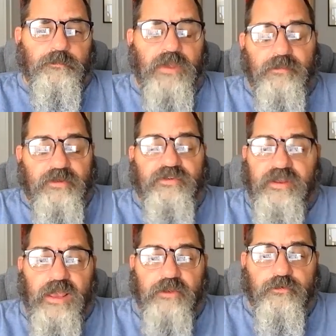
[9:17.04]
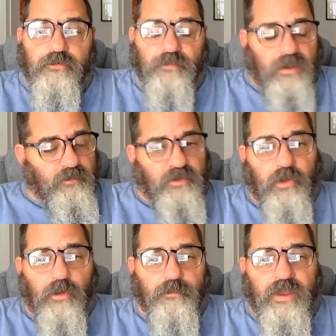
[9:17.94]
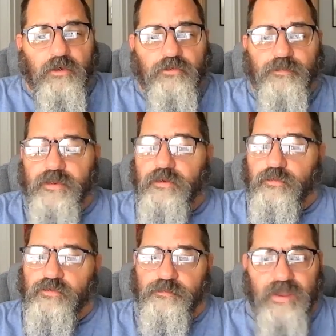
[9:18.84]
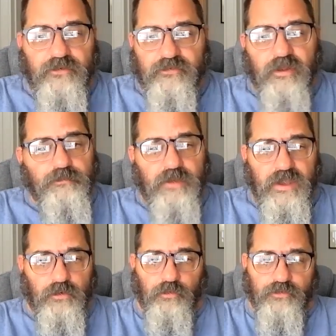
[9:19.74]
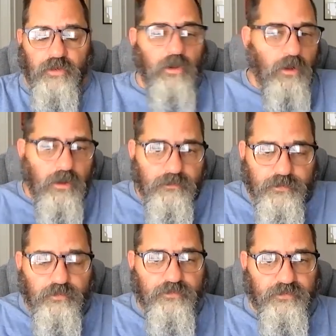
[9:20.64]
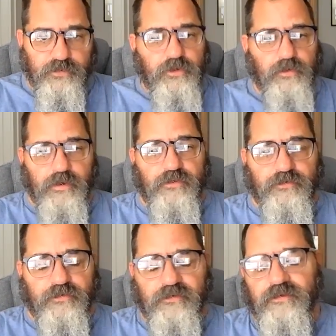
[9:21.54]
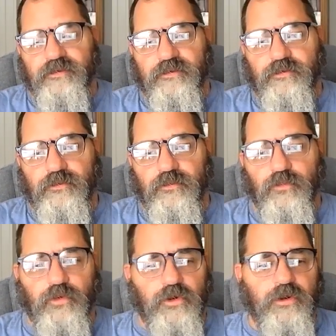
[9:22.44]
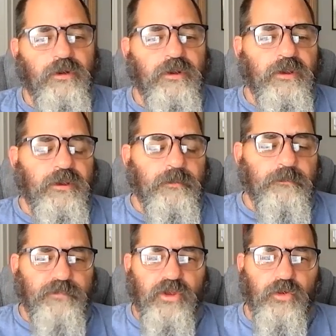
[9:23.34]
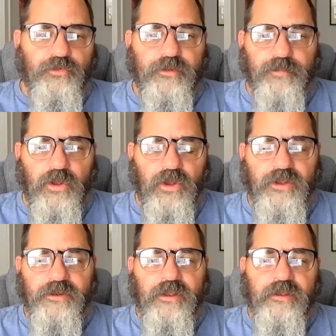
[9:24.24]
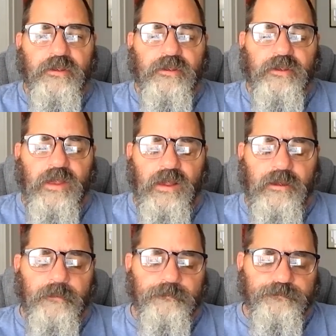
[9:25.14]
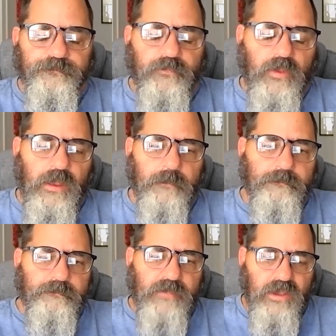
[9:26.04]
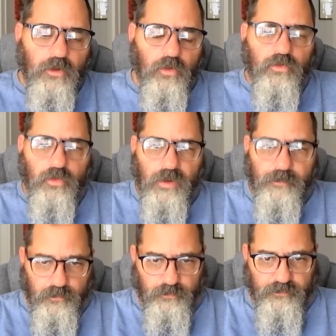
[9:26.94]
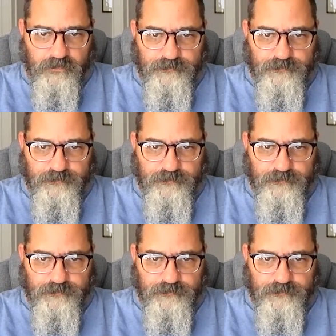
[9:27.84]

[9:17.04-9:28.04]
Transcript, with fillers: Maybe teenagers, maybe adult males, but it was based on males. All of those theories were built upon um, uh, male criminals.